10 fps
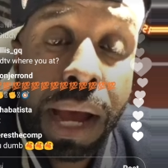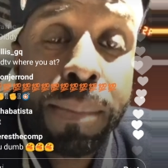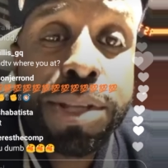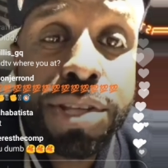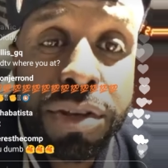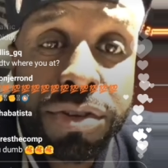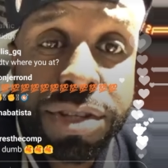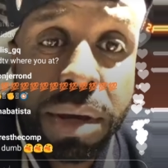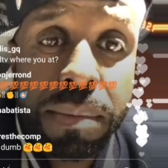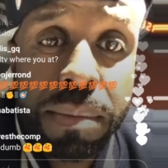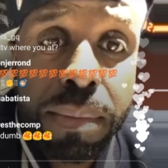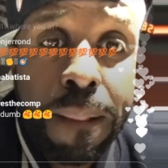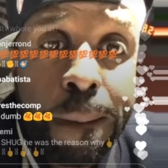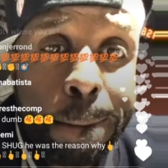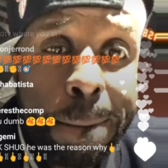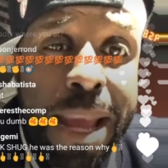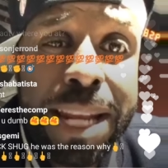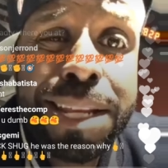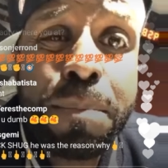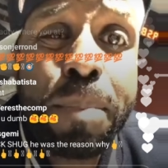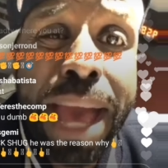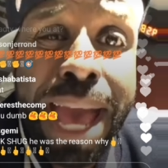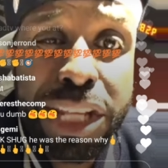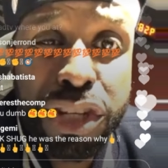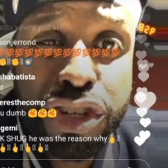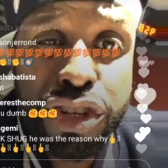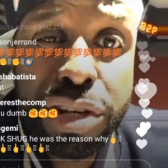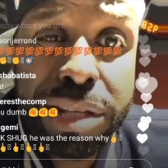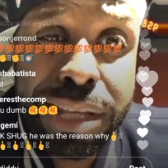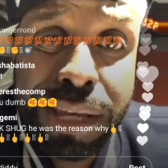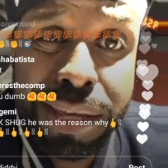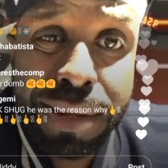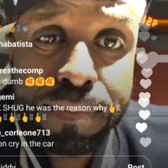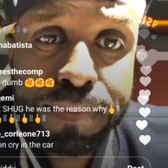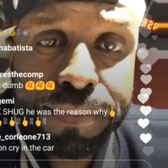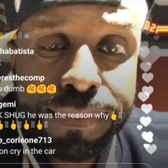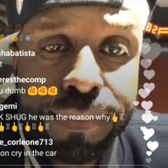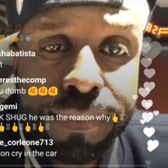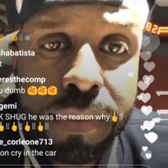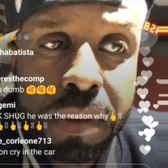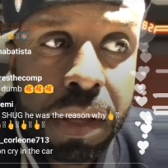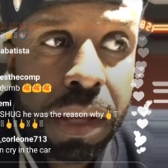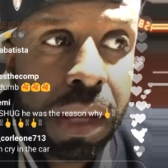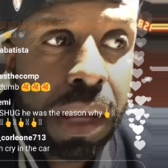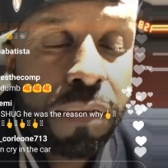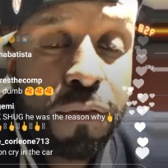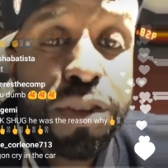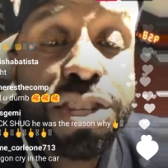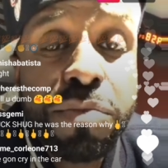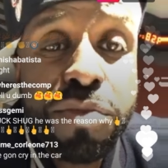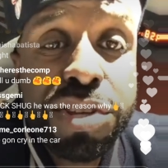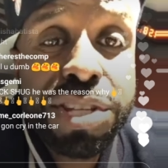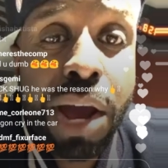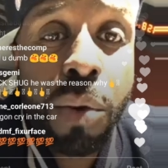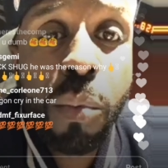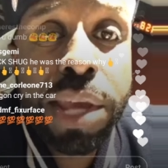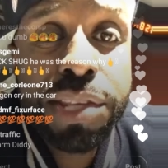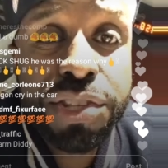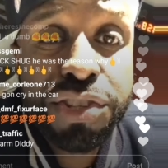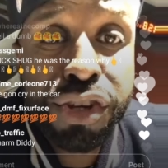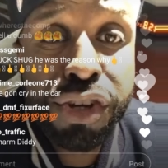I'm gonna tell you something. Any of the bad that Suge did, for some reason, outweighs his